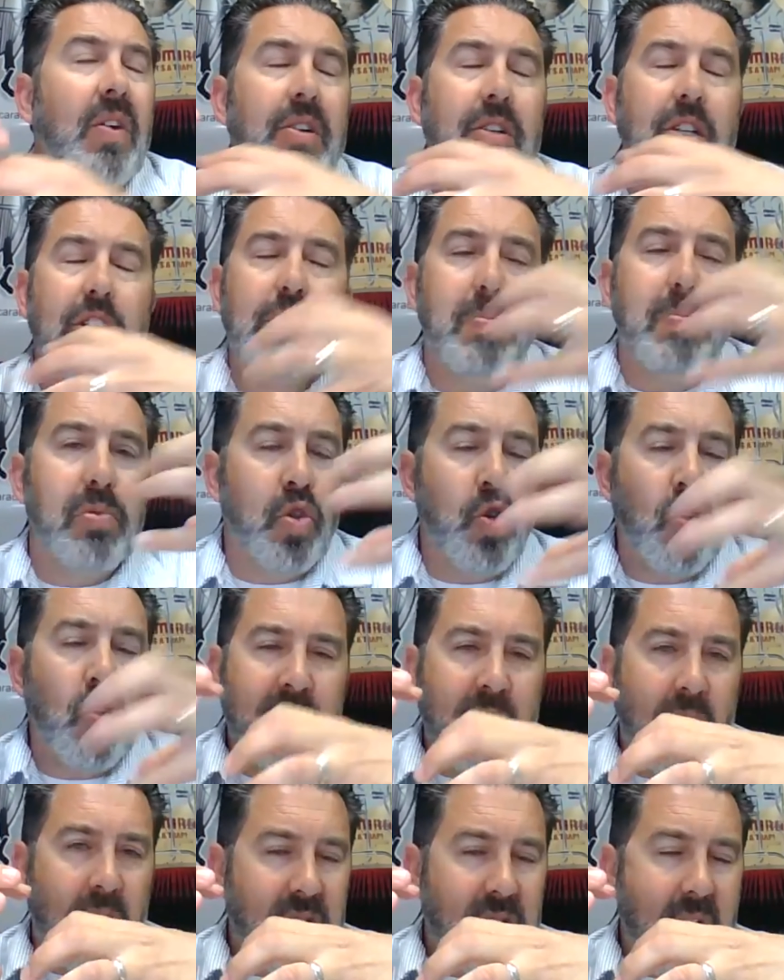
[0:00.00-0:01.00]
fungus
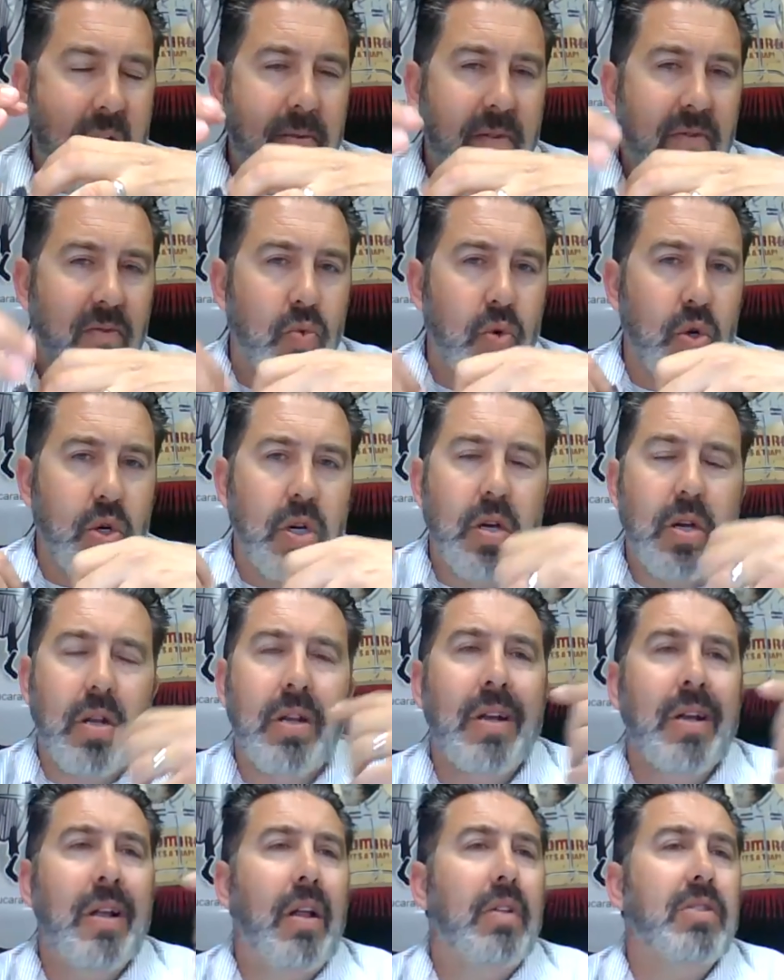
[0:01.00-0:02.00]
blooms on top of wood,
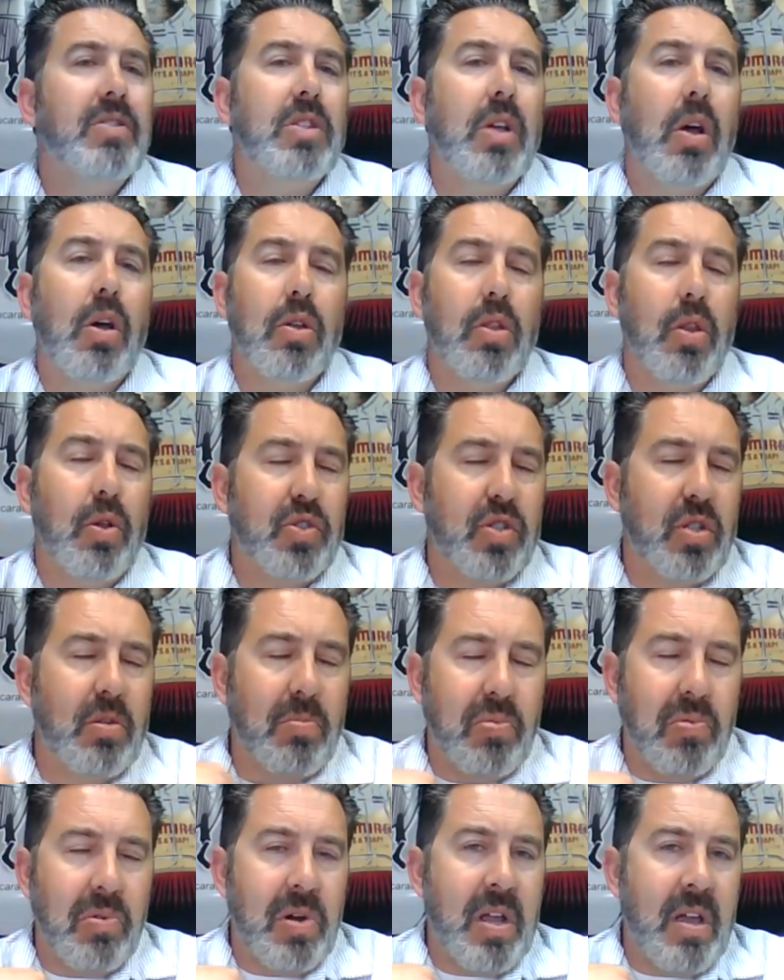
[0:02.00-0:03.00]
cellulose
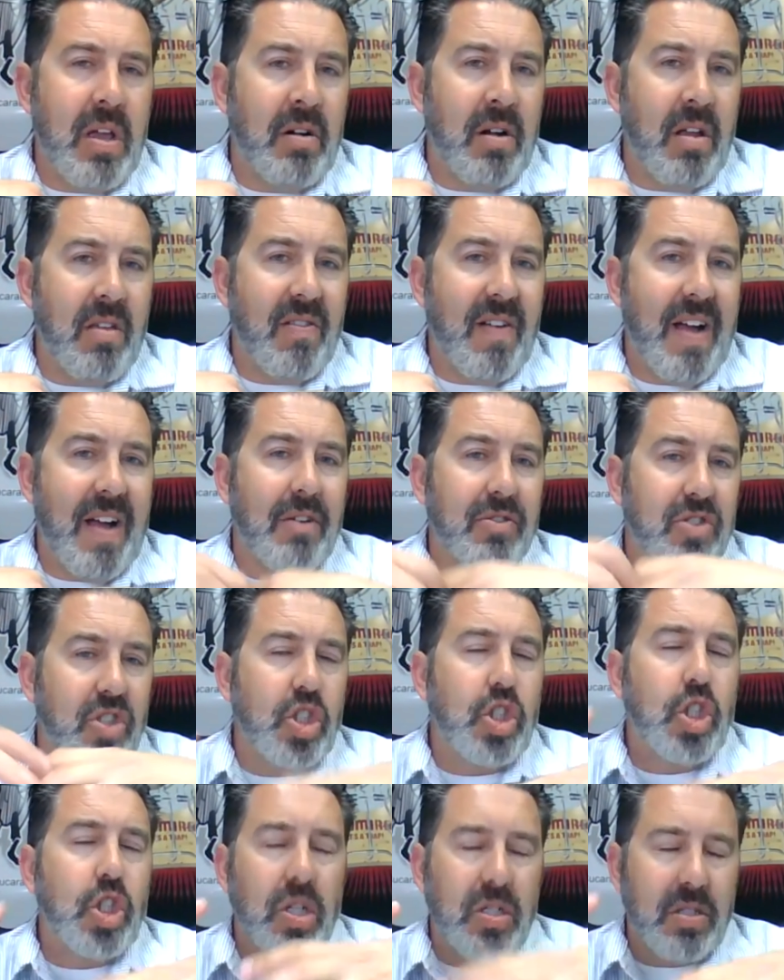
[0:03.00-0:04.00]
debris underneath the
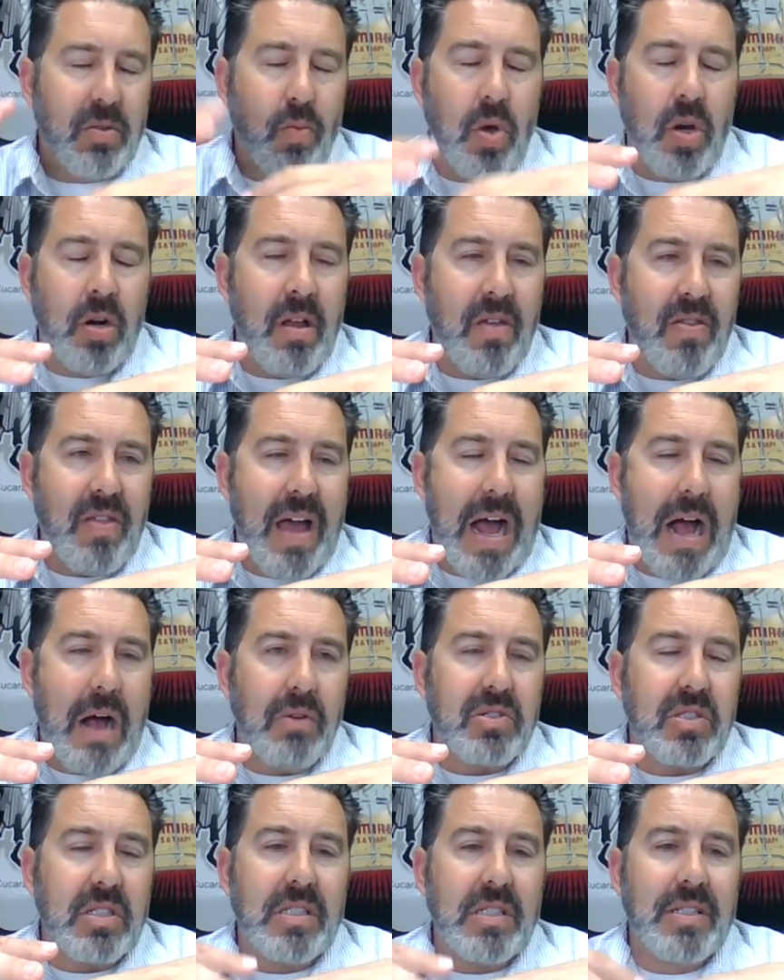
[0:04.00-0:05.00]
houses, chunks of wood underneath the
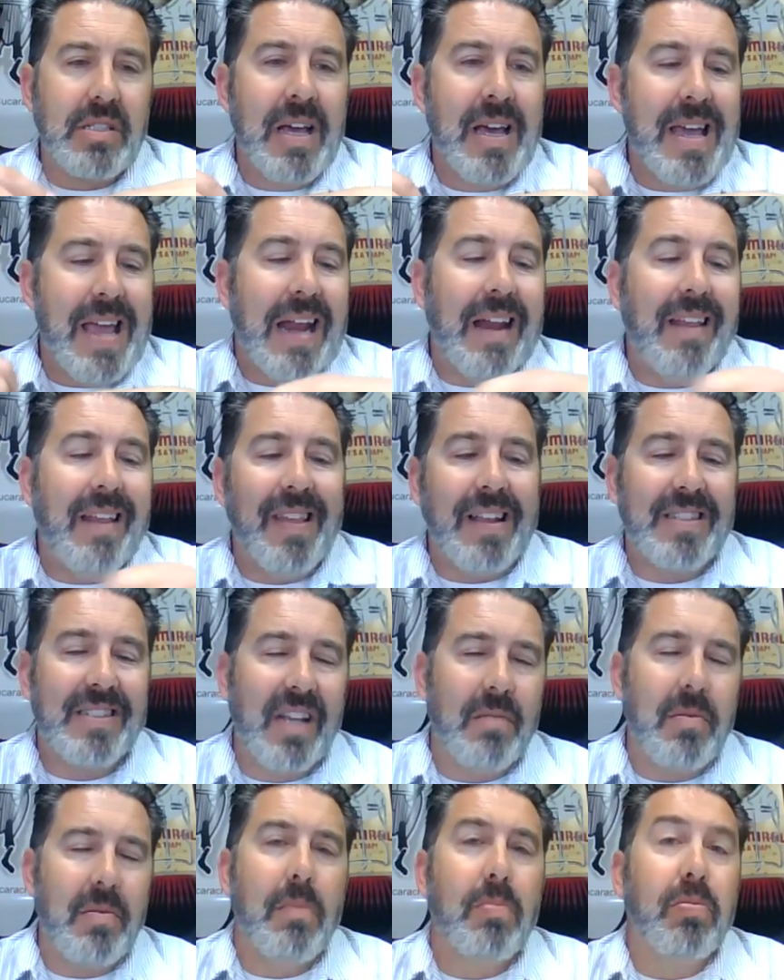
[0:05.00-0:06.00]
houses, anything that's
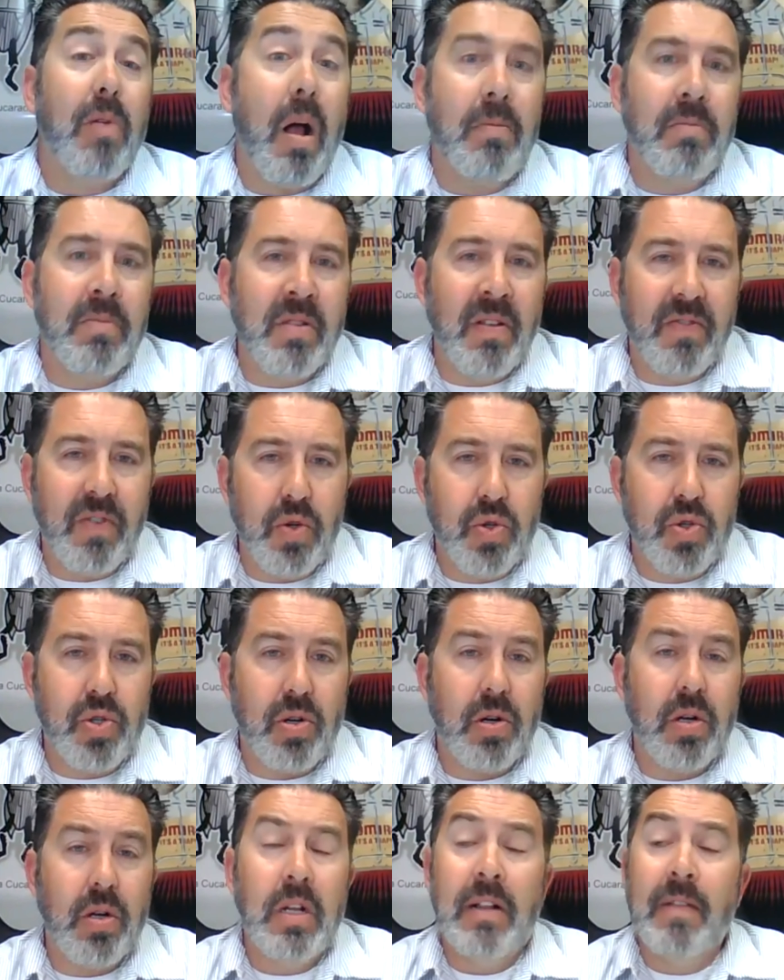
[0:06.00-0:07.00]
going to be a problem in the
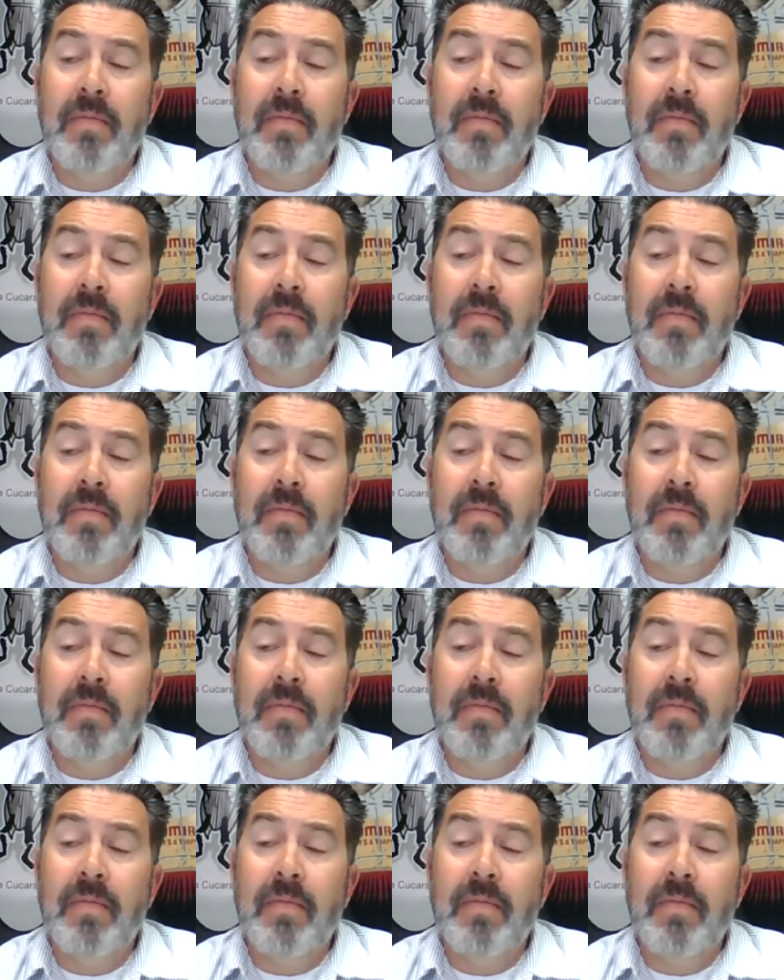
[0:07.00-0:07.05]
future.